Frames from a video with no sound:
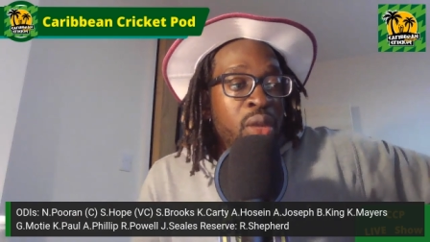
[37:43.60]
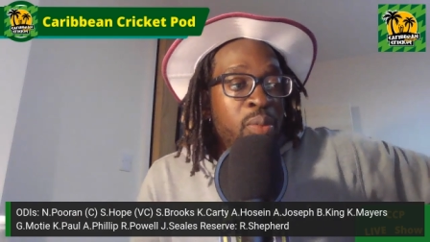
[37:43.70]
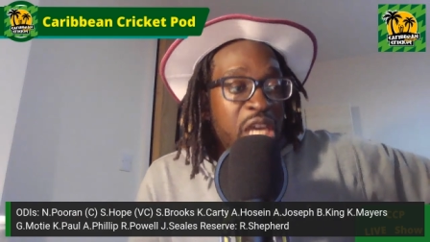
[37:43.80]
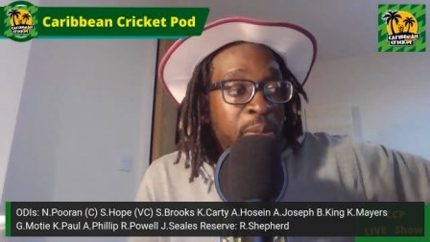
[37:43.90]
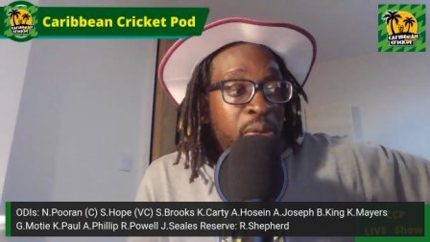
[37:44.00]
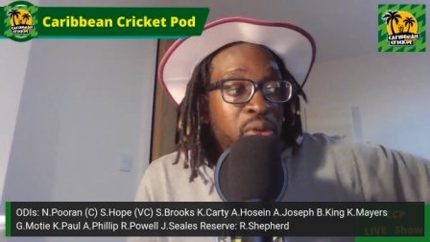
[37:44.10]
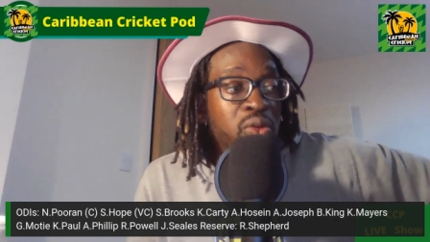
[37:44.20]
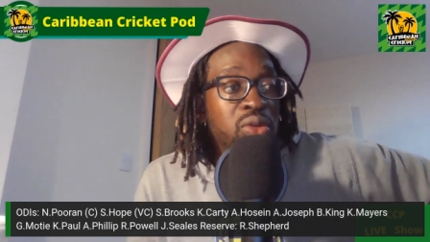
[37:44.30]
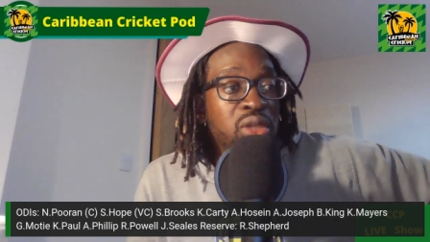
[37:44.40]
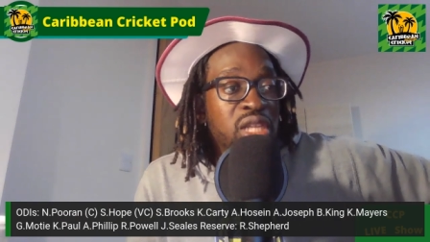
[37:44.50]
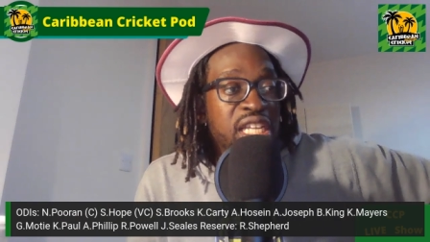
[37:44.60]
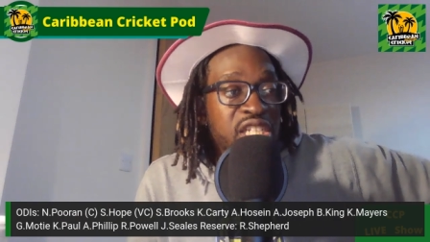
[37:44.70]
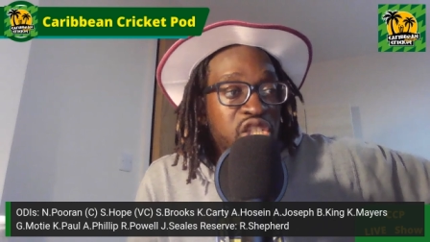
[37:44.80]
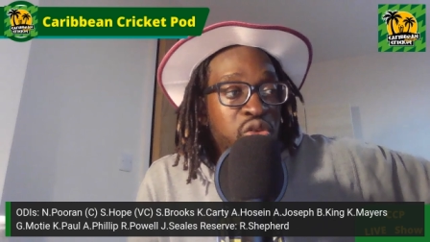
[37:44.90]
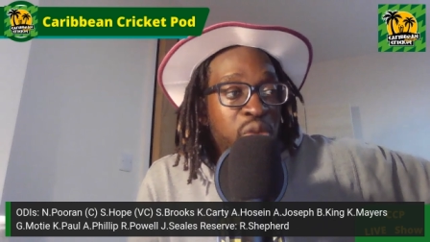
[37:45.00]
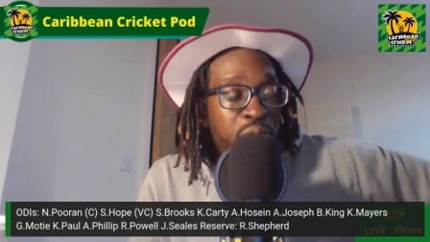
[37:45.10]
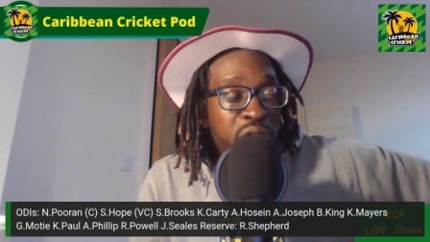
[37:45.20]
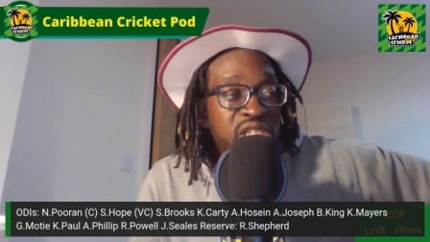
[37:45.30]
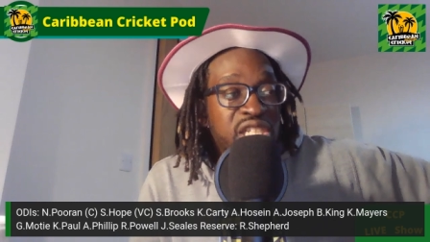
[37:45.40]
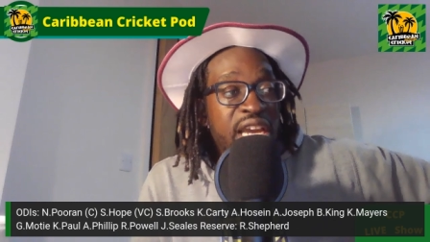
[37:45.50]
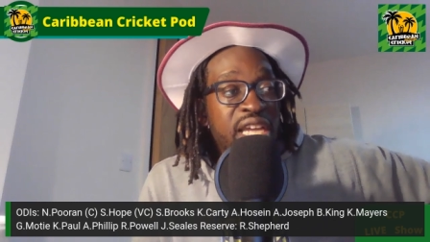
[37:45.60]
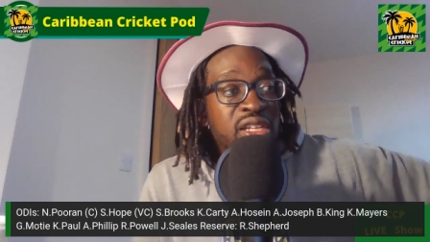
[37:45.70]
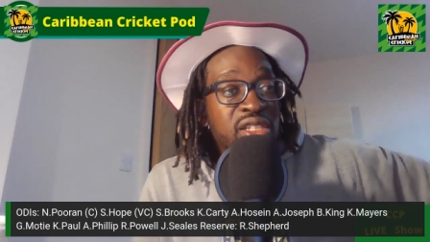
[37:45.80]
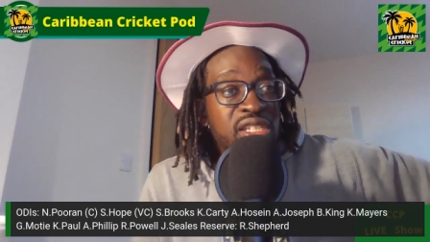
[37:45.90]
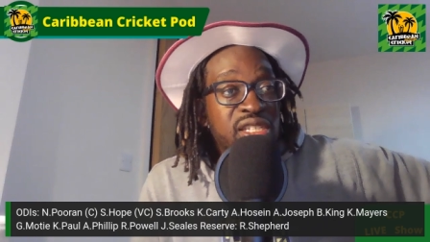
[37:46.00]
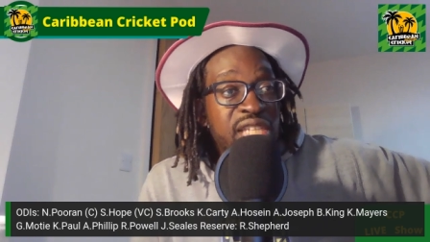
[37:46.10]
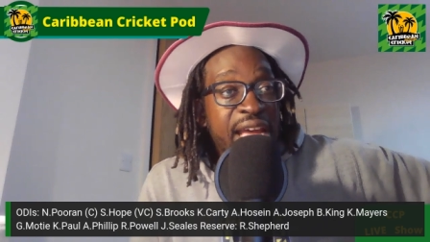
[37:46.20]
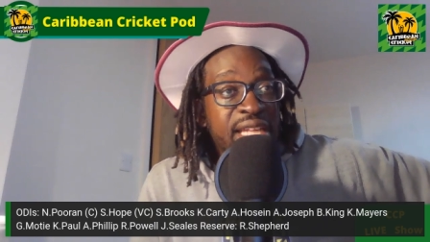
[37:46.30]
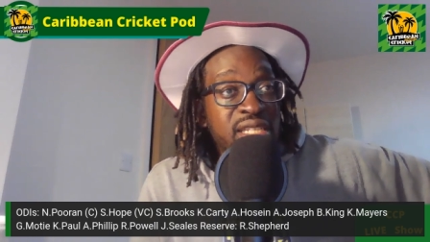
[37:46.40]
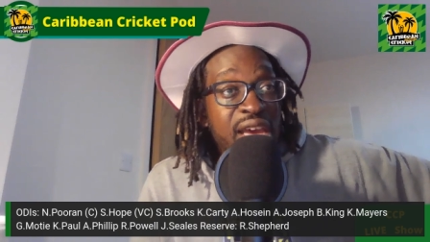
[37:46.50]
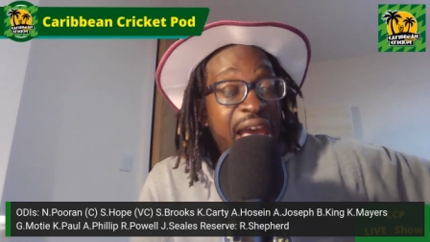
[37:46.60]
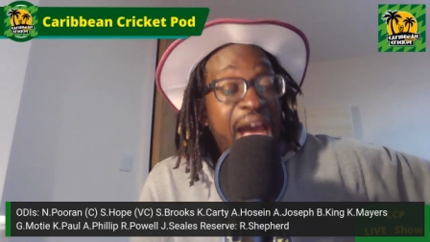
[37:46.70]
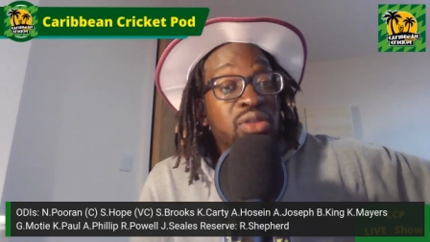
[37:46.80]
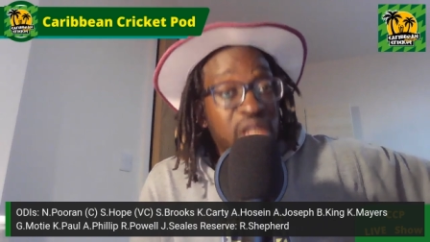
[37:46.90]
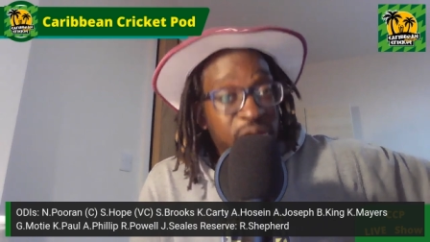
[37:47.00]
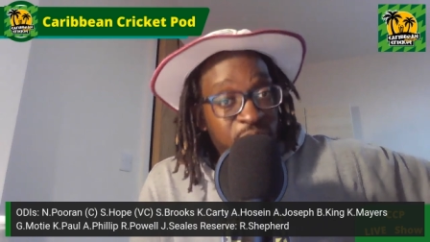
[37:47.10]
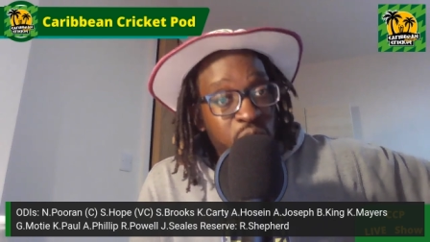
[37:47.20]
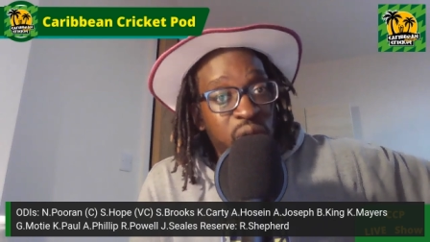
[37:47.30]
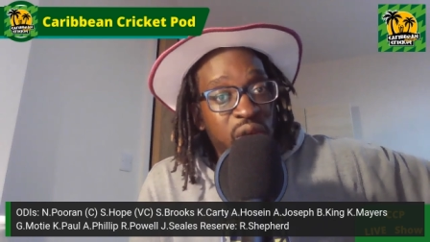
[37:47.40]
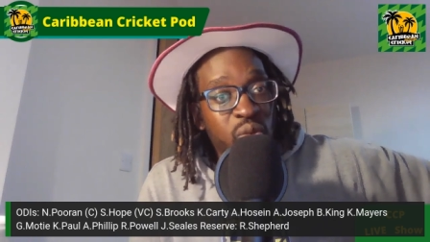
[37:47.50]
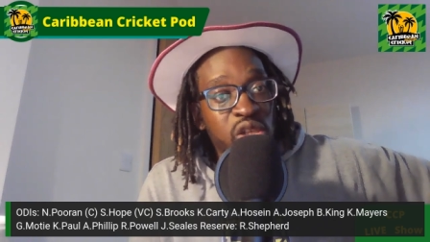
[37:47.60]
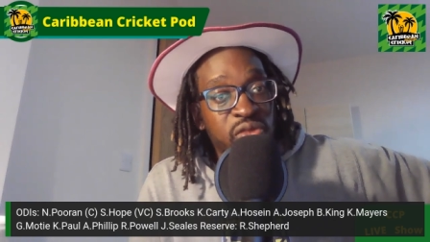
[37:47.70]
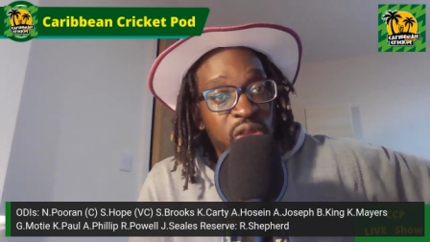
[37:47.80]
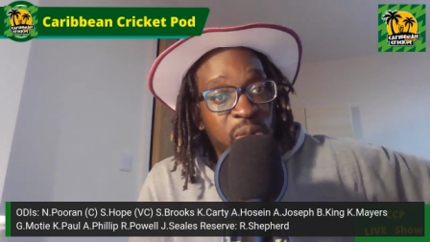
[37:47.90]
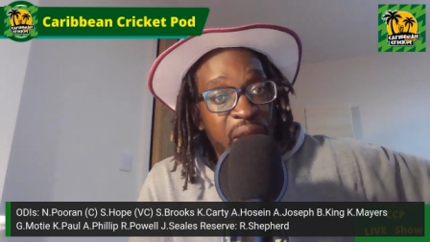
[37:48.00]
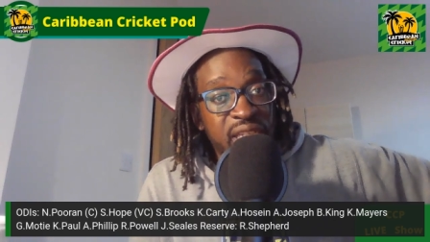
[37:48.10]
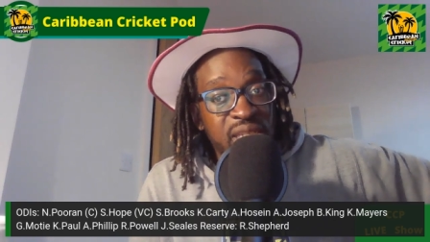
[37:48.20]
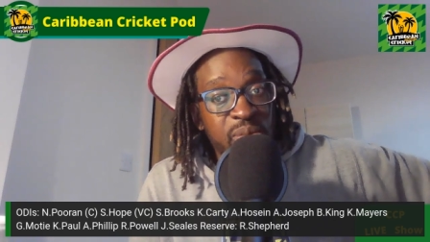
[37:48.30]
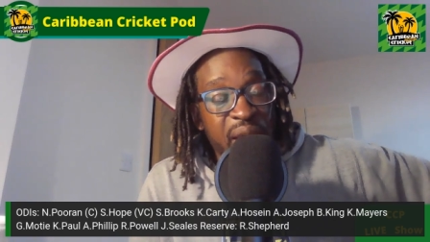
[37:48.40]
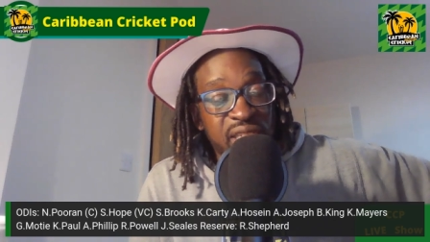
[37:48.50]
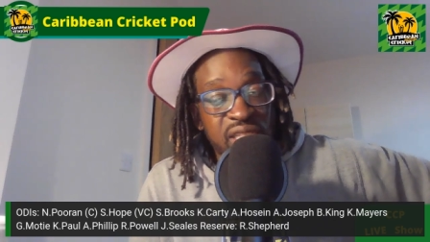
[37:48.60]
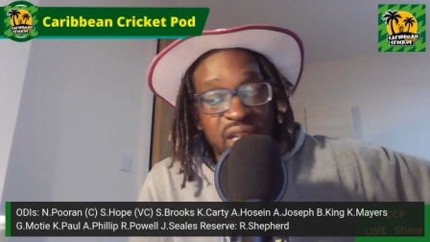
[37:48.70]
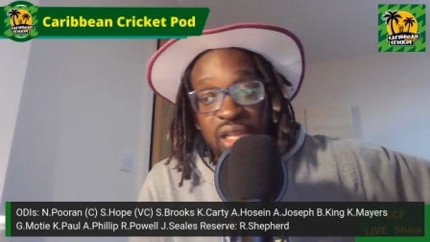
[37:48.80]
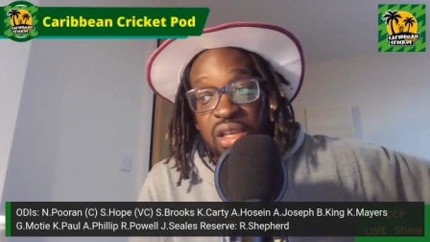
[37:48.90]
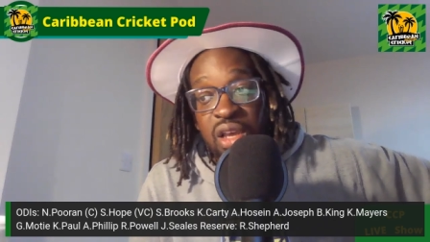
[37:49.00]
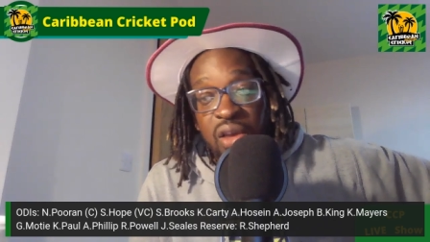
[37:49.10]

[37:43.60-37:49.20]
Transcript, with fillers: people needing to appreciate and understand how difficult it was for the players in Pakistan.